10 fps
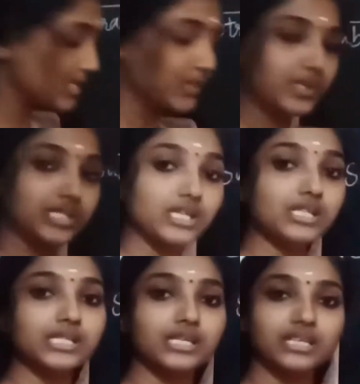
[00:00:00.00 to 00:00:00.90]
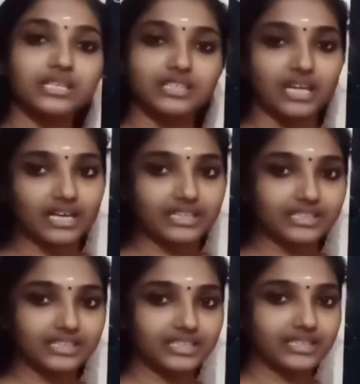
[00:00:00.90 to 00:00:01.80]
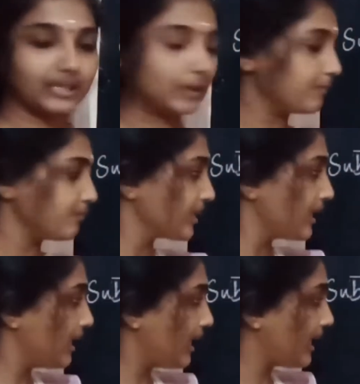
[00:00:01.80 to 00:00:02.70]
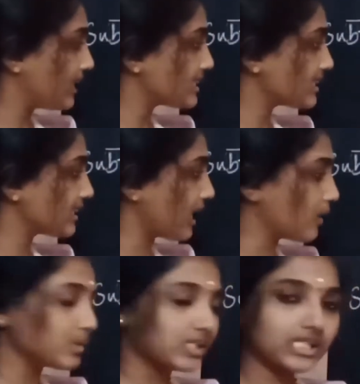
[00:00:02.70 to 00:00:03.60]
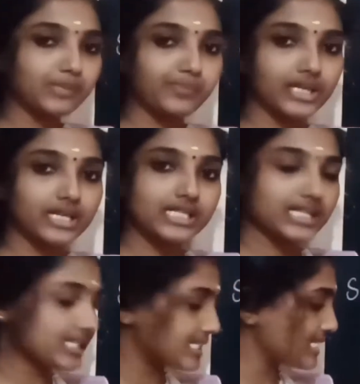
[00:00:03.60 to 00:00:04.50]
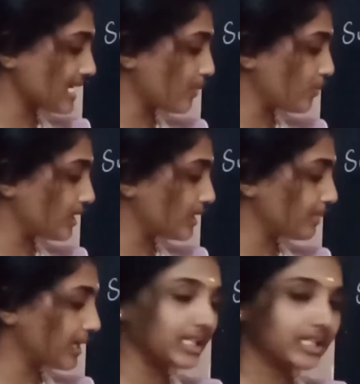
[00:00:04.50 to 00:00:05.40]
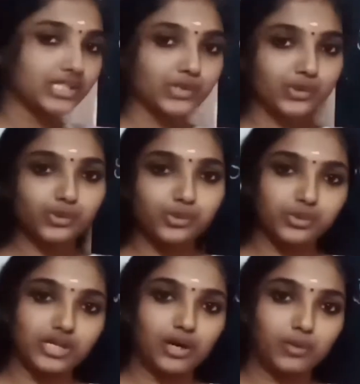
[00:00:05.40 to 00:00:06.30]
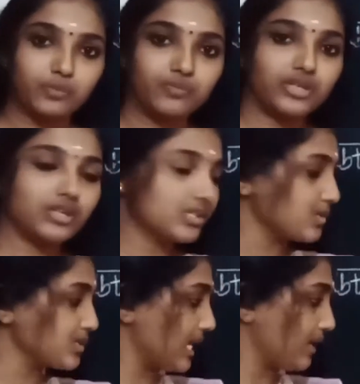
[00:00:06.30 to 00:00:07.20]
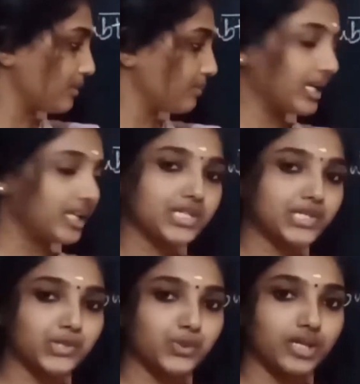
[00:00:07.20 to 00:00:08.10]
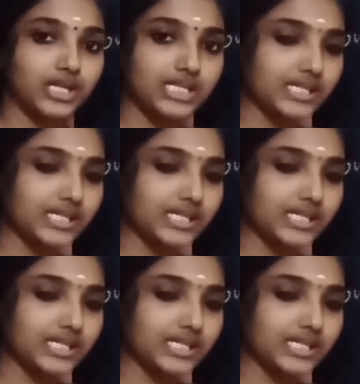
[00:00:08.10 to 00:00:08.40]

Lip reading: So it is 9 here. And in thousands place, it's 7 minus 2 now. So 7 minus 2 is